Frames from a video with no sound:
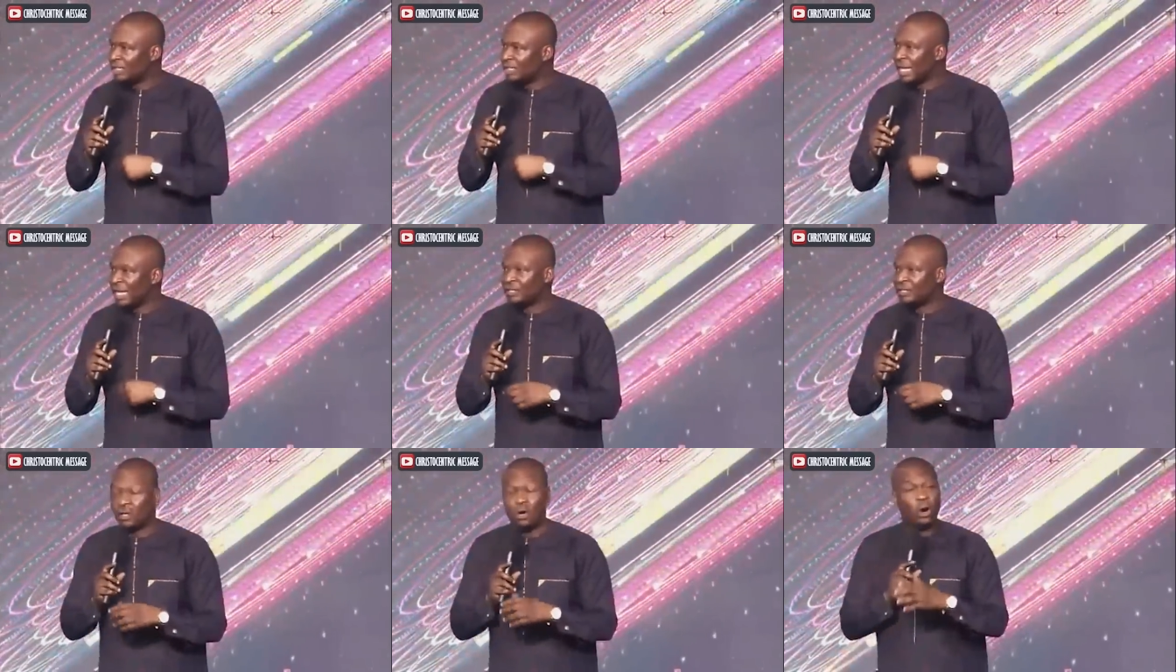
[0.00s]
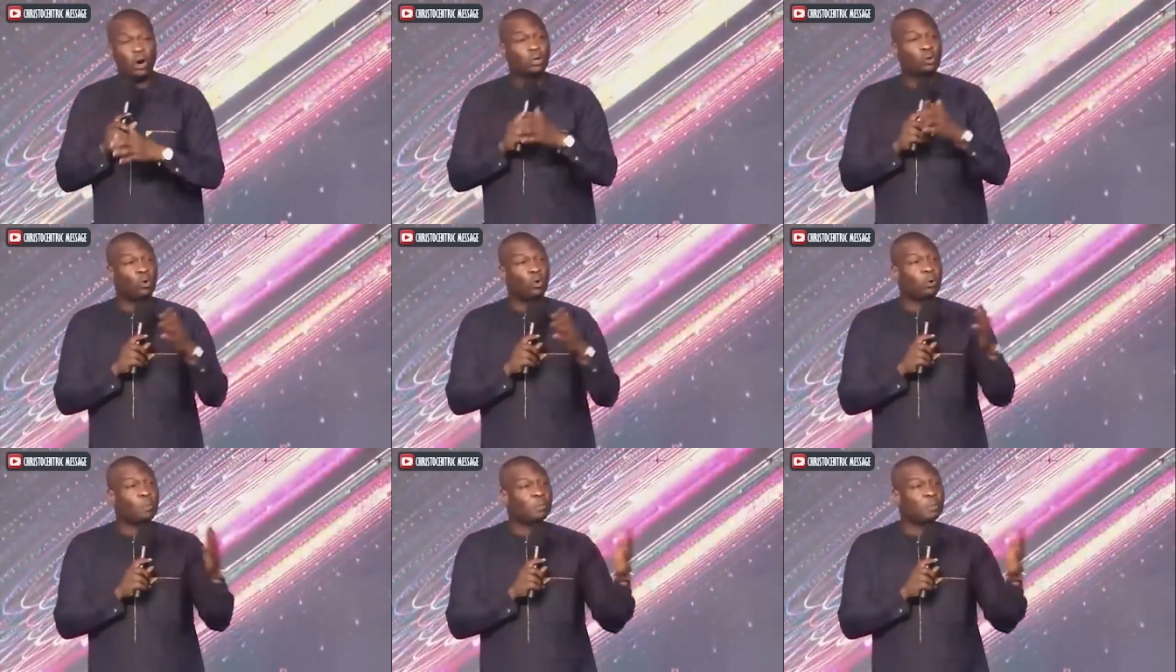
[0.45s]
that
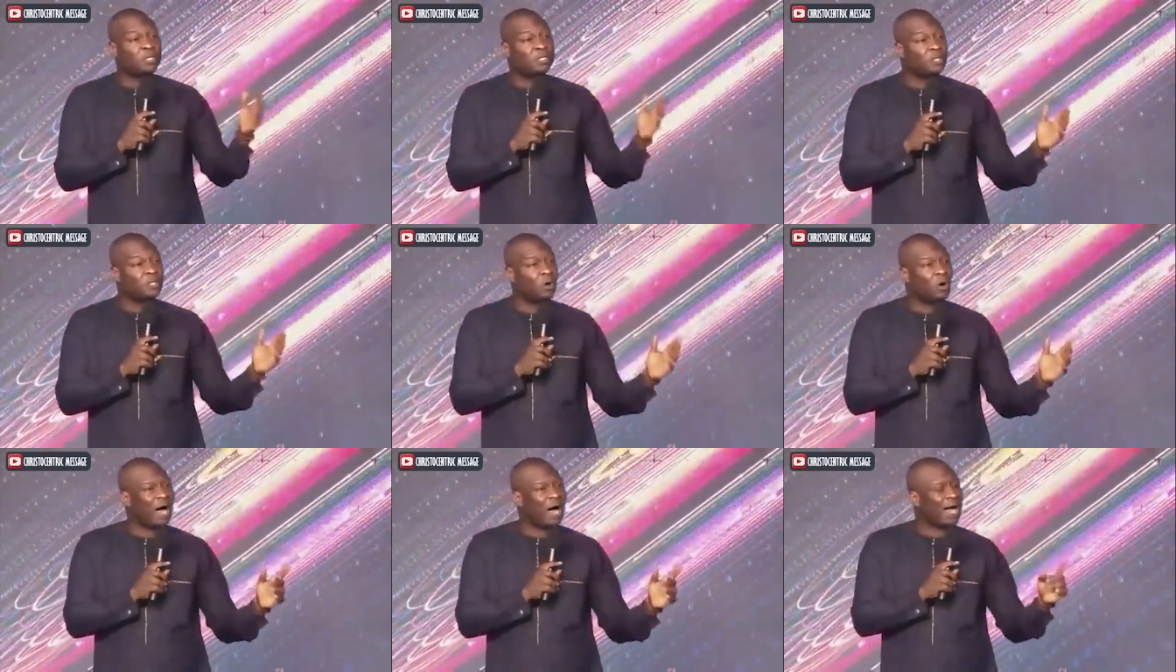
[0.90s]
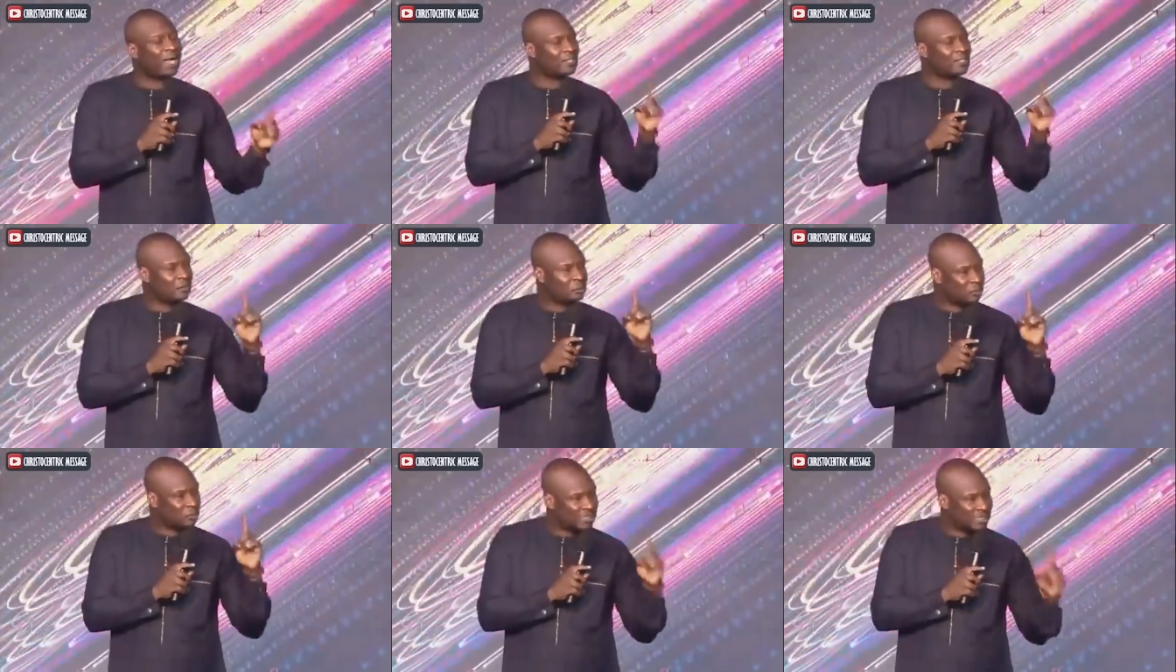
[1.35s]
God opened your
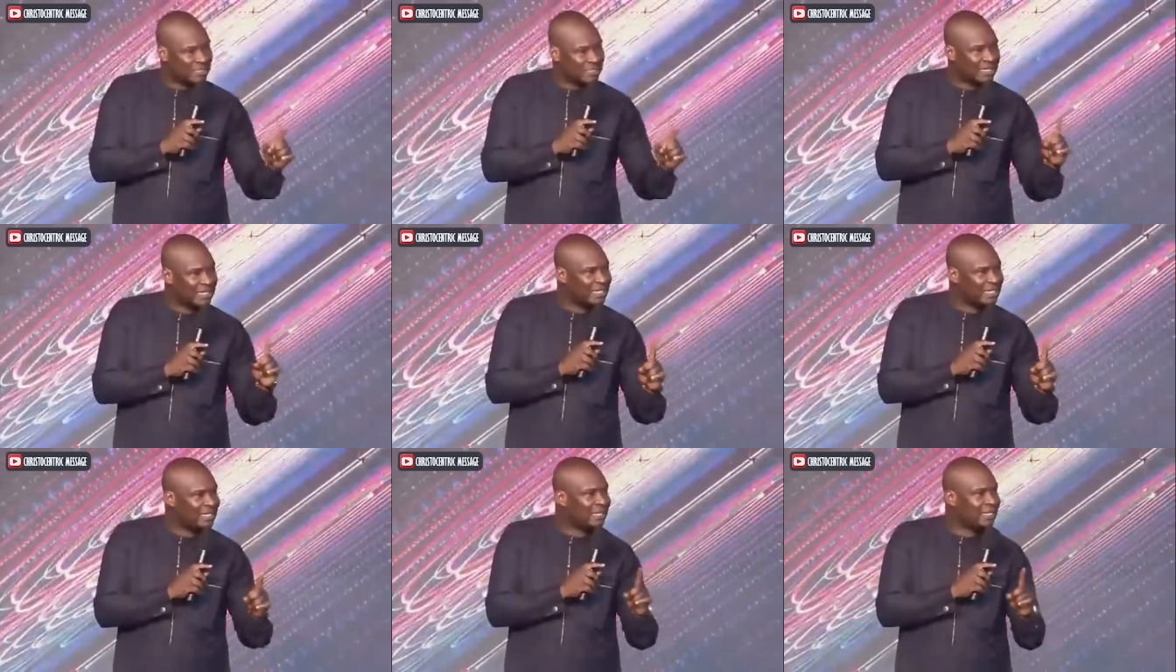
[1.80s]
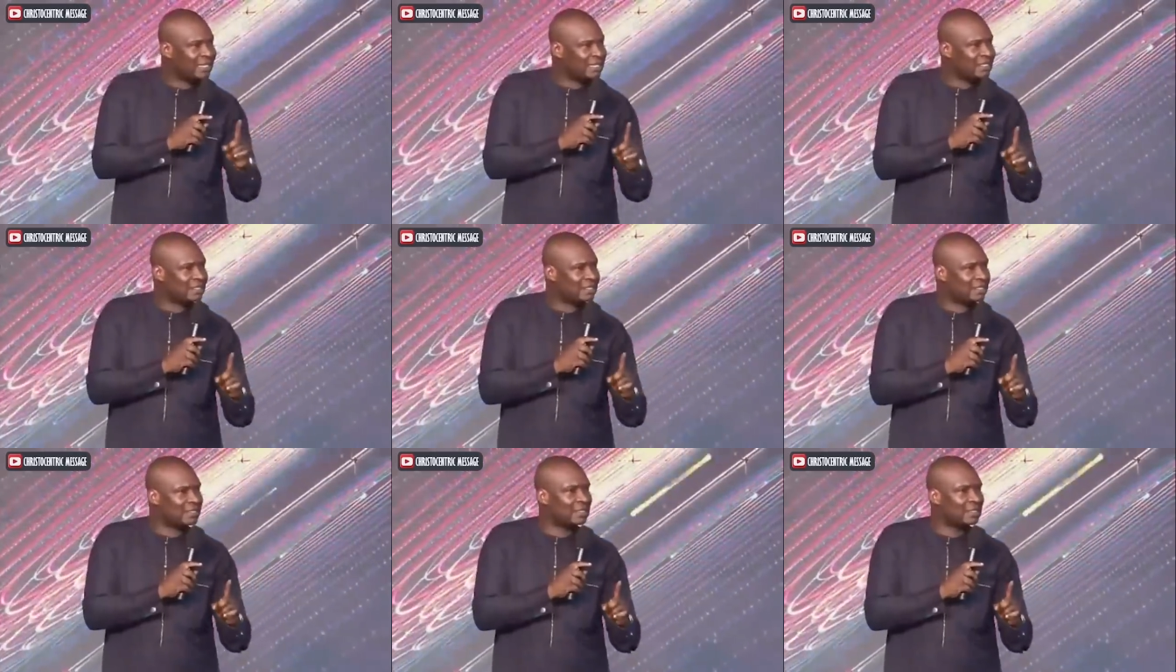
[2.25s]
eyes to see
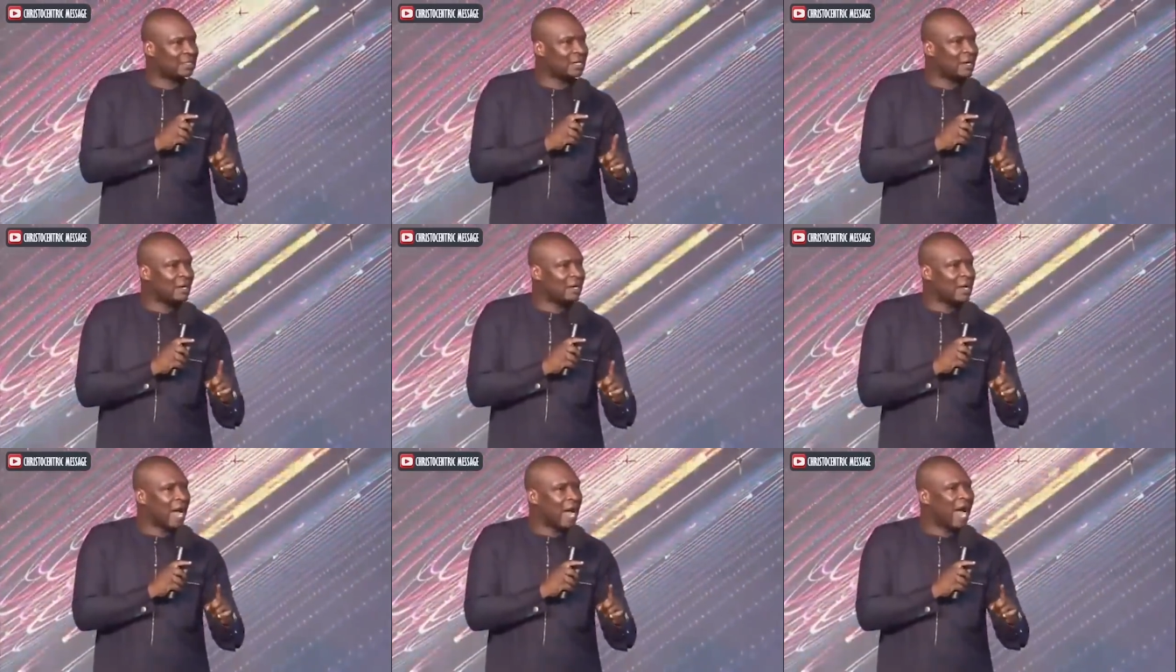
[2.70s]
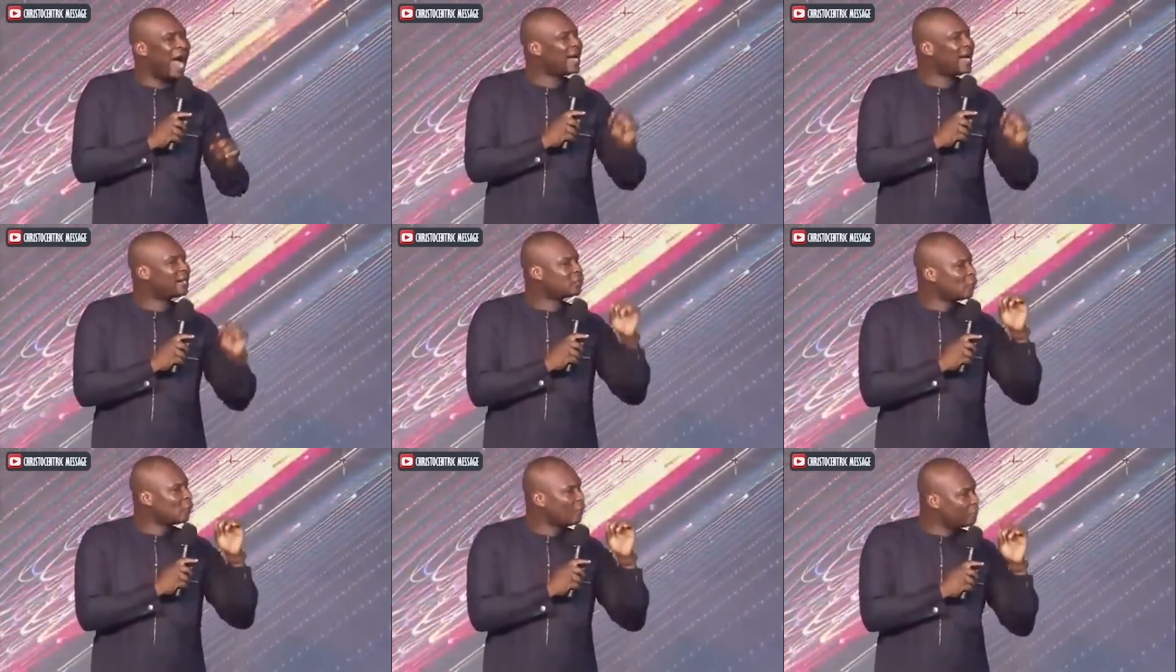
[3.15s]
this
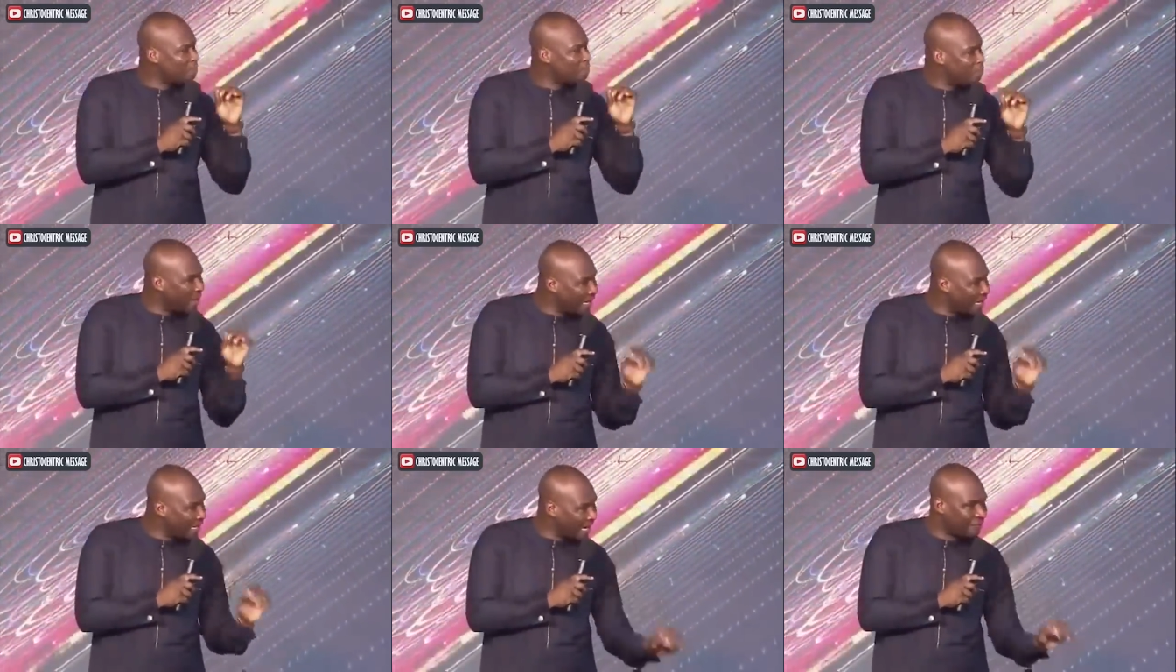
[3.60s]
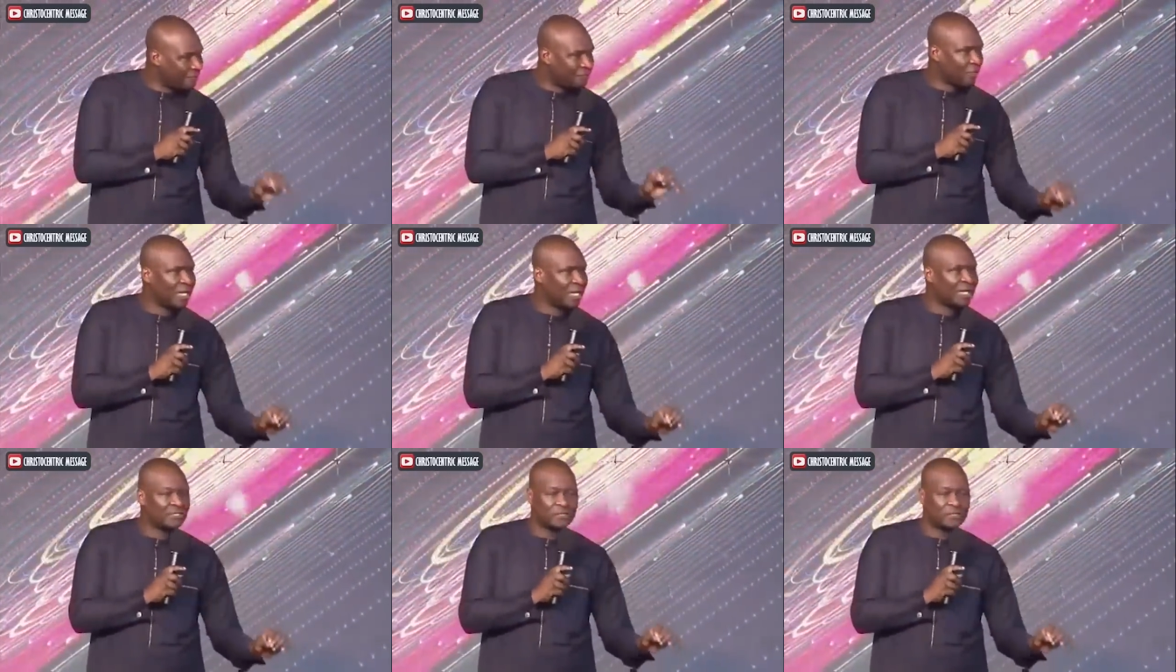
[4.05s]
act of
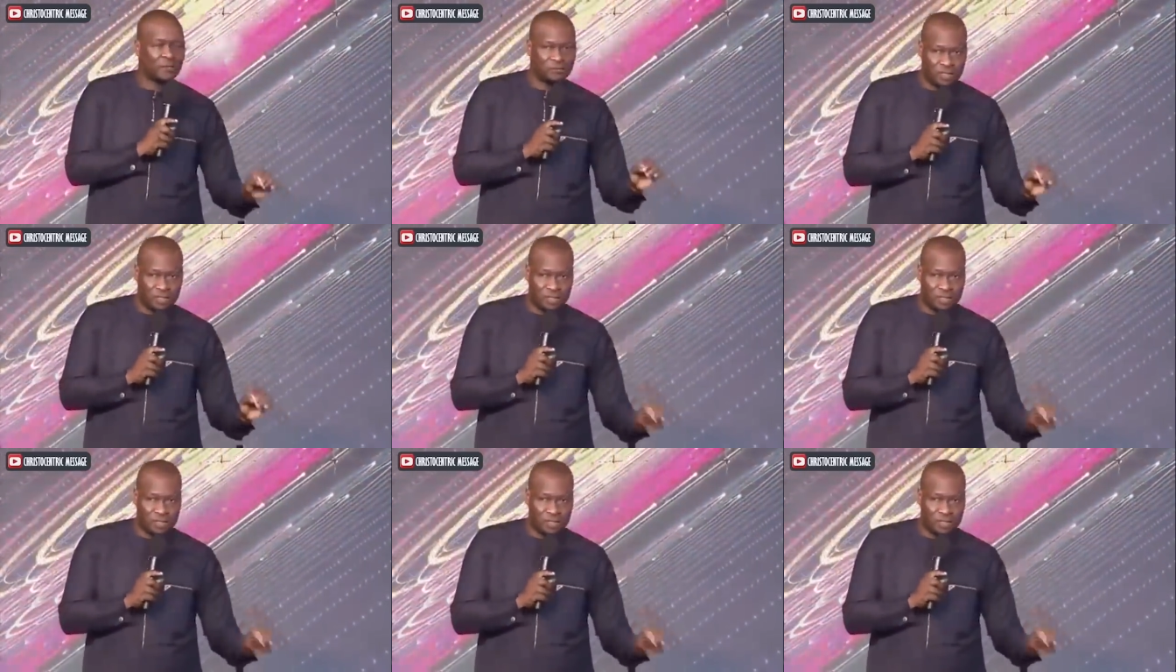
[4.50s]
benevolence of